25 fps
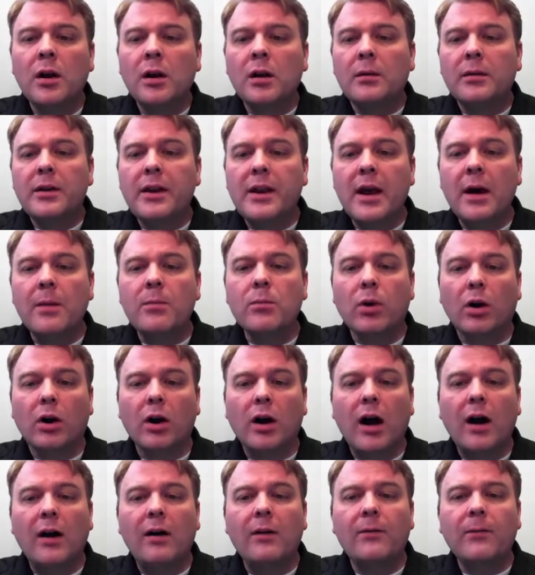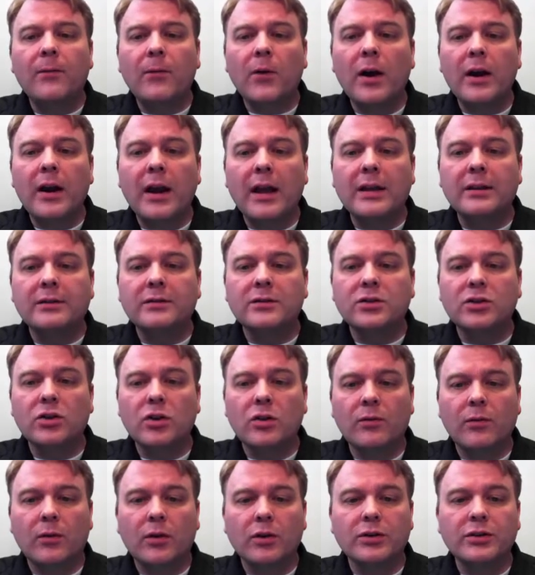number of front-end
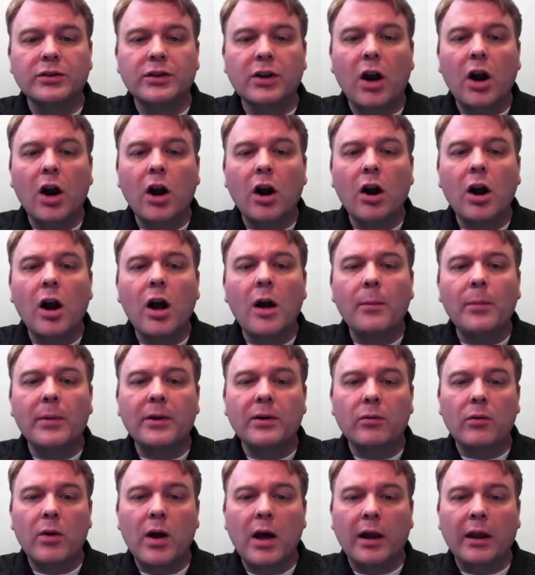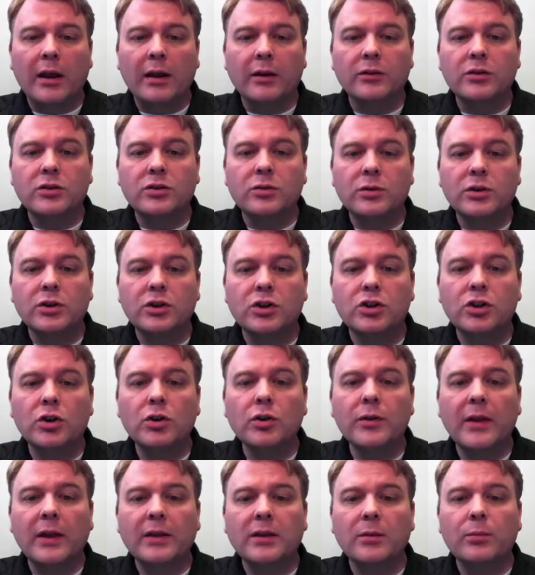servers are up and running to ensure
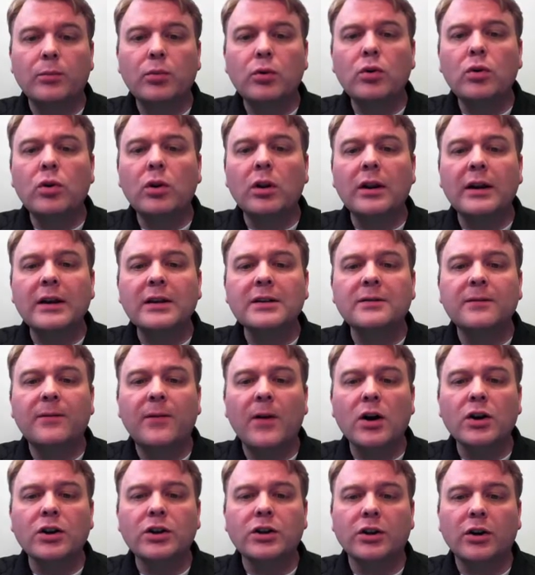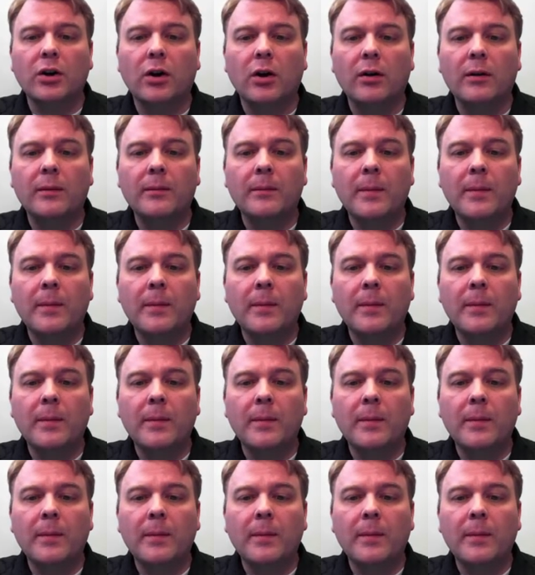that the pool is functional.